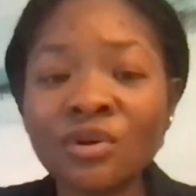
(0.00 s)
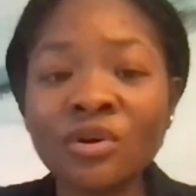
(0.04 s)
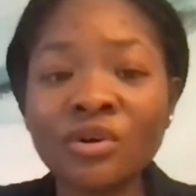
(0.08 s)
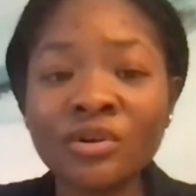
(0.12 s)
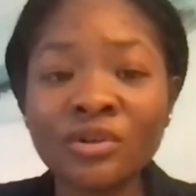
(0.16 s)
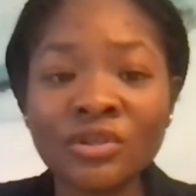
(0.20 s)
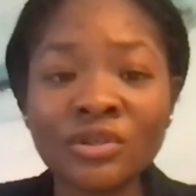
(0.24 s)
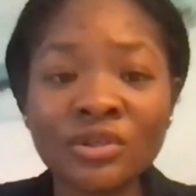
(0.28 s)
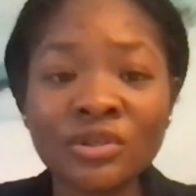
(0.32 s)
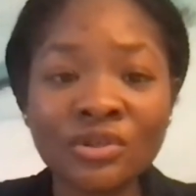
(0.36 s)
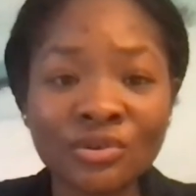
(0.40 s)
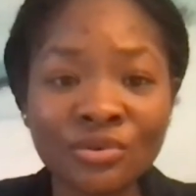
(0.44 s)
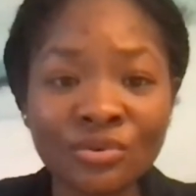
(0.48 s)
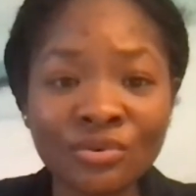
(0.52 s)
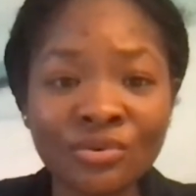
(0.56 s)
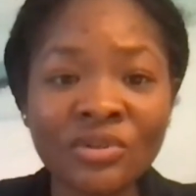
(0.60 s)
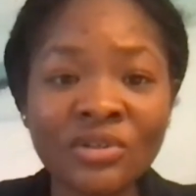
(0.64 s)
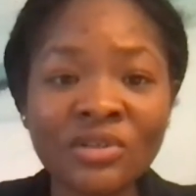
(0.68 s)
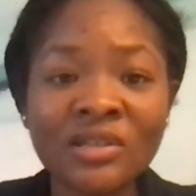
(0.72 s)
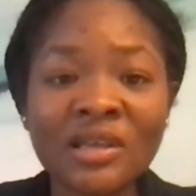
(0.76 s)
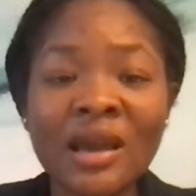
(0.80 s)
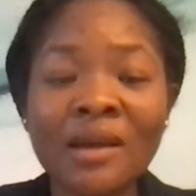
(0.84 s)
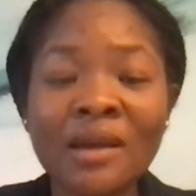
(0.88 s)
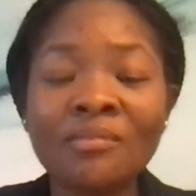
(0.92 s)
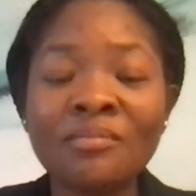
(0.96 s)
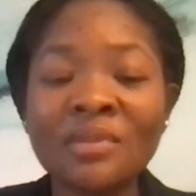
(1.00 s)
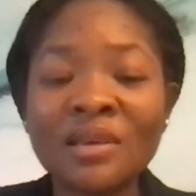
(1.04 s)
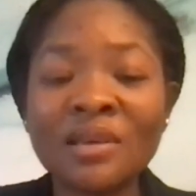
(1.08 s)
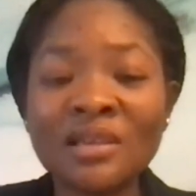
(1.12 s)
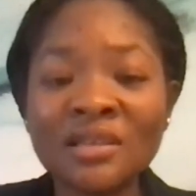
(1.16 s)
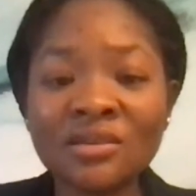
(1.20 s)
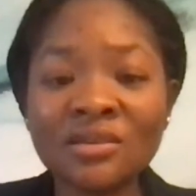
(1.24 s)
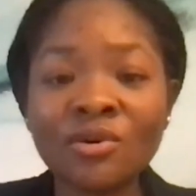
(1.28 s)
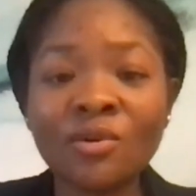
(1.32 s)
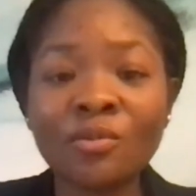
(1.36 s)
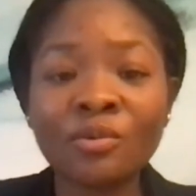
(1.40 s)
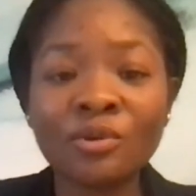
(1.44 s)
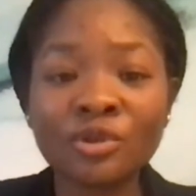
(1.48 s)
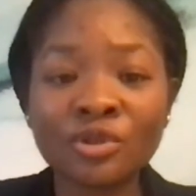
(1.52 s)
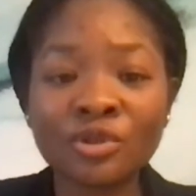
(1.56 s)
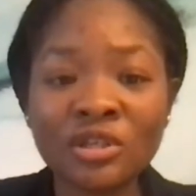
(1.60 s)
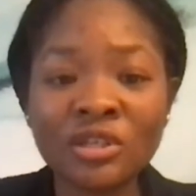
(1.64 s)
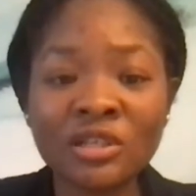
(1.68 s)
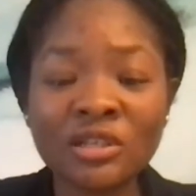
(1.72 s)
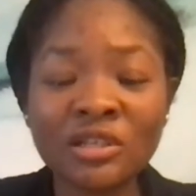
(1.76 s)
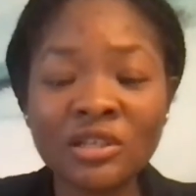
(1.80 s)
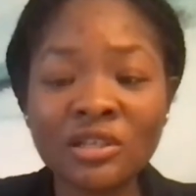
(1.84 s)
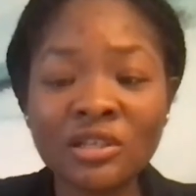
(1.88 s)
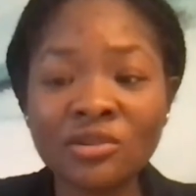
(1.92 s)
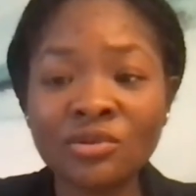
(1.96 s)
us youth the amazing
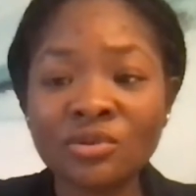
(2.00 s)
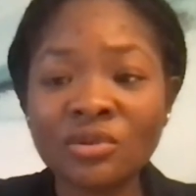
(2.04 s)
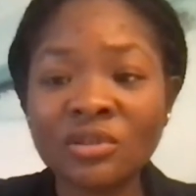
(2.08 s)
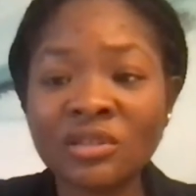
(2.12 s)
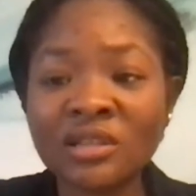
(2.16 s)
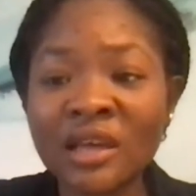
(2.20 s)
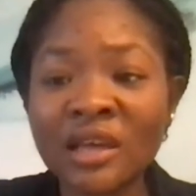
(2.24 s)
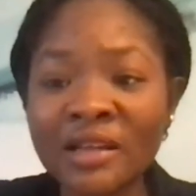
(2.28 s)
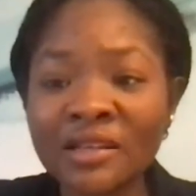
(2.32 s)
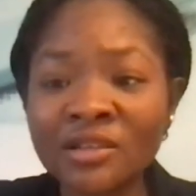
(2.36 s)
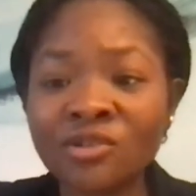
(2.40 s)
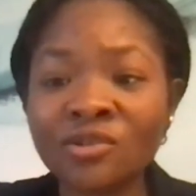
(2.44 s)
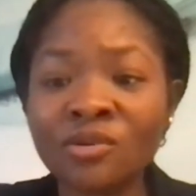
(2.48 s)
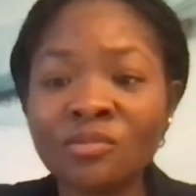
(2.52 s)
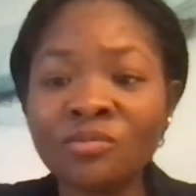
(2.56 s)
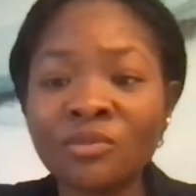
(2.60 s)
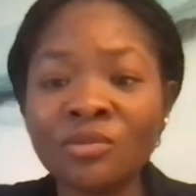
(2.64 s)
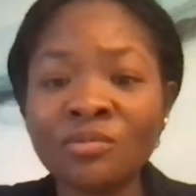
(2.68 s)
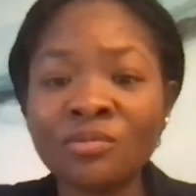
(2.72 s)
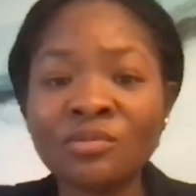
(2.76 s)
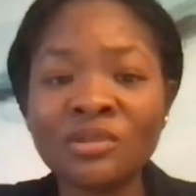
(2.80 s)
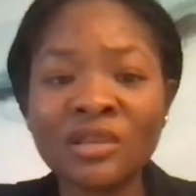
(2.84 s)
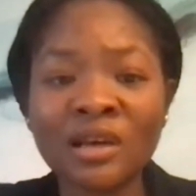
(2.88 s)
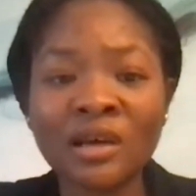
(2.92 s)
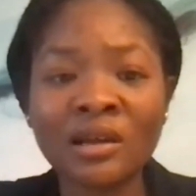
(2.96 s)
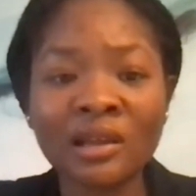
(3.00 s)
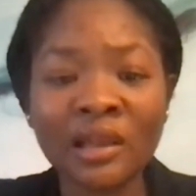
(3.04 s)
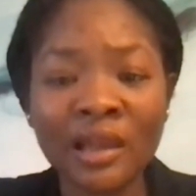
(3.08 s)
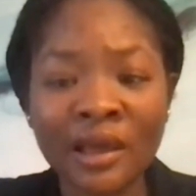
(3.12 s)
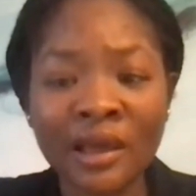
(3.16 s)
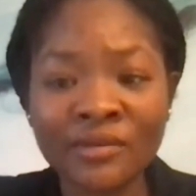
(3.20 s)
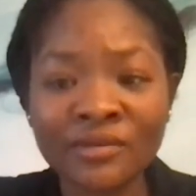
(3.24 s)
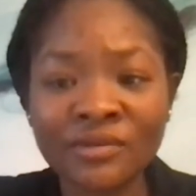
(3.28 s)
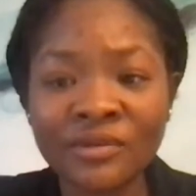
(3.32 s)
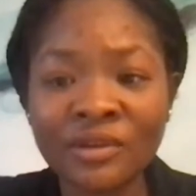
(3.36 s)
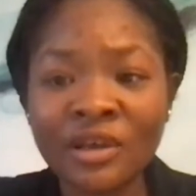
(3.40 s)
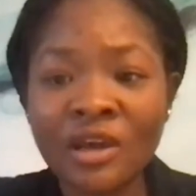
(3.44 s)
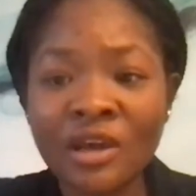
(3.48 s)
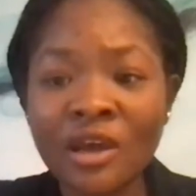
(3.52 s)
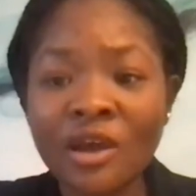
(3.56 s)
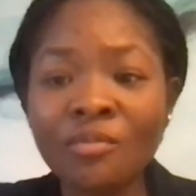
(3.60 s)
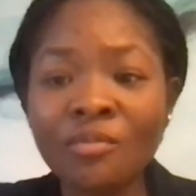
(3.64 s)
opportunity to start something with our lives.